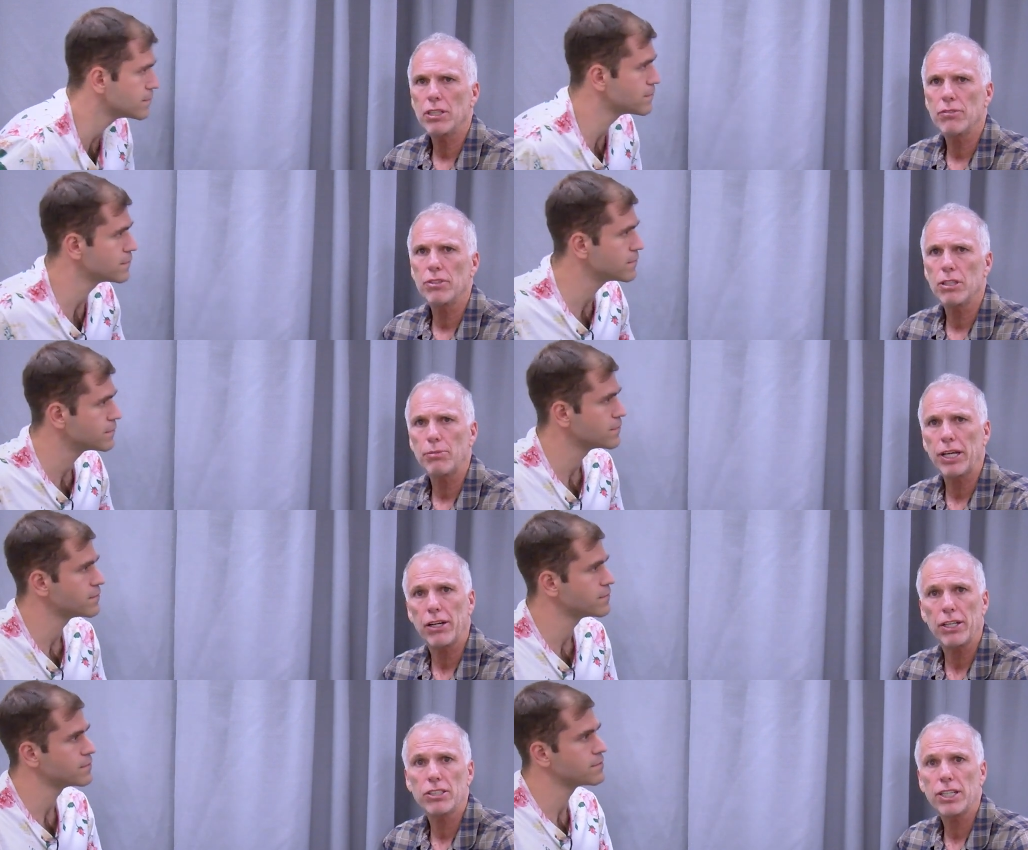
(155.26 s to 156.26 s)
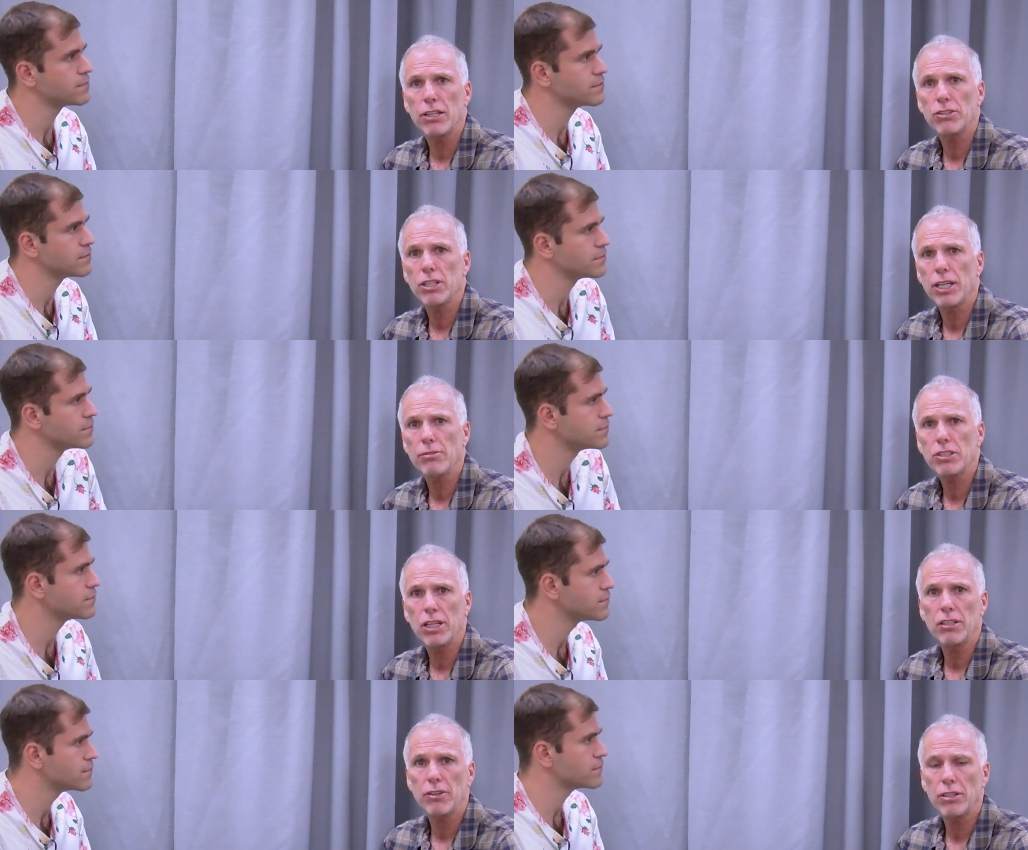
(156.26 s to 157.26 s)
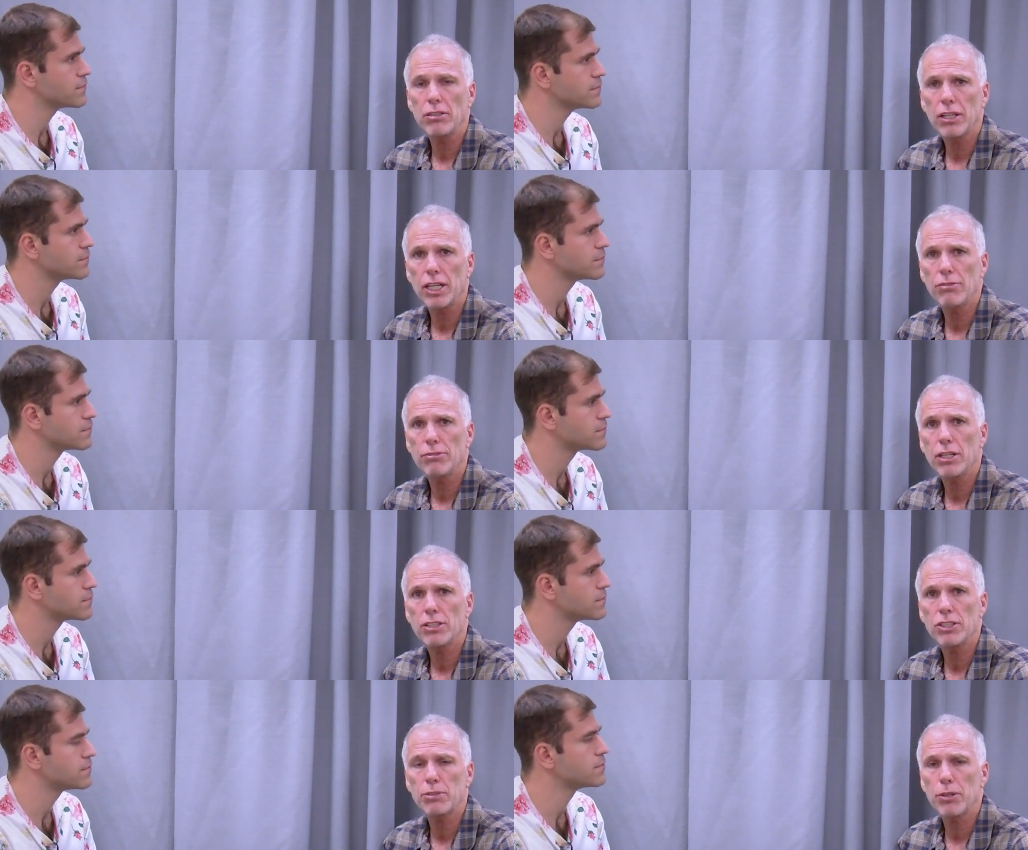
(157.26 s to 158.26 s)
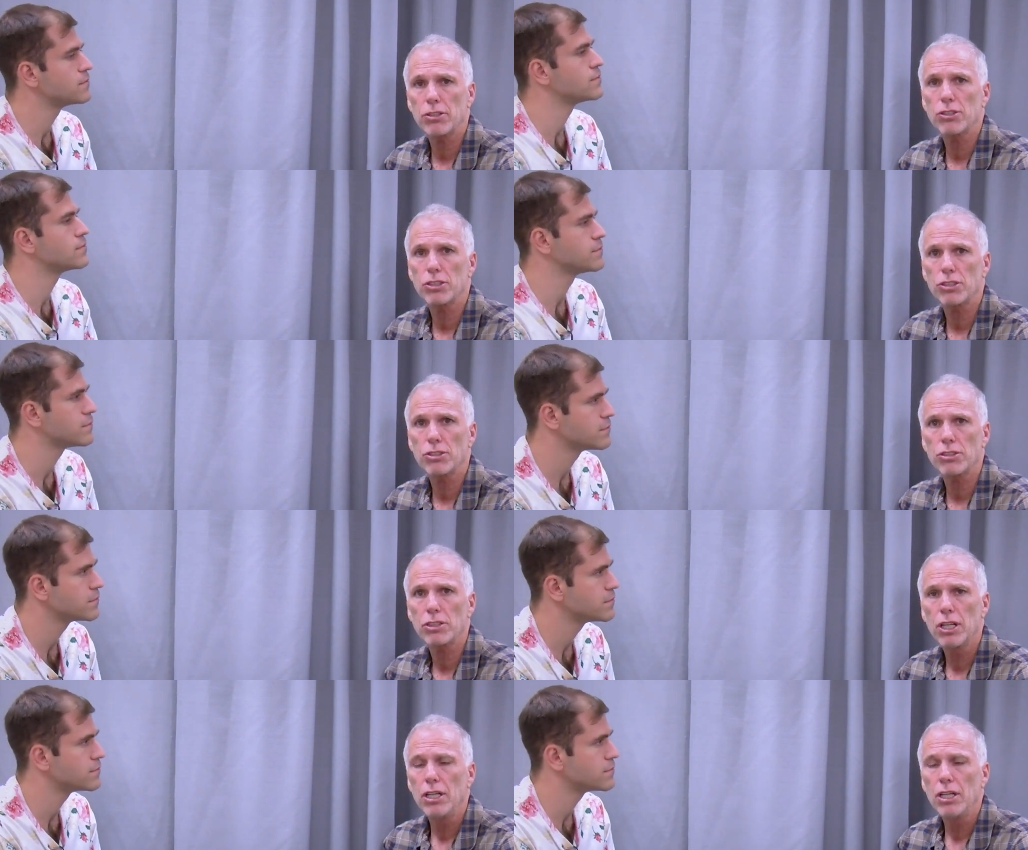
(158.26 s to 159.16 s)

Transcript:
Speaker 1: lived in the Bay Area, San Jose, Sunnyvale. I have 6 brothers and sisters,